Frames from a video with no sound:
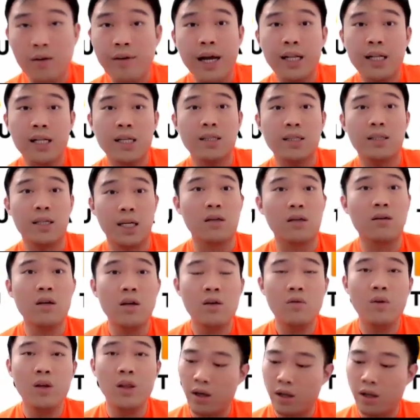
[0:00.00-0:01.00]
to write this here.
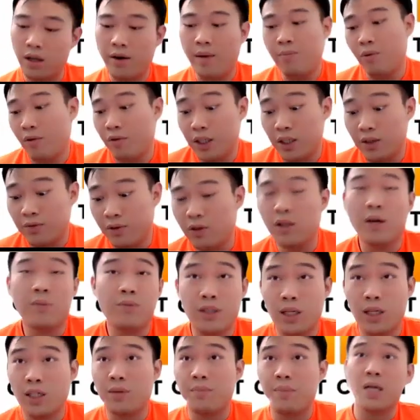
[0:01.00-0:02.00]
We're not going to write provision for
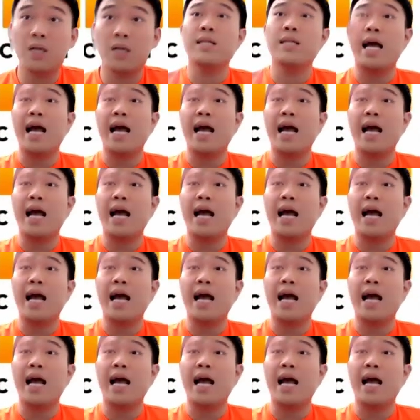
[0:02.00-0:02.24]
depreciation because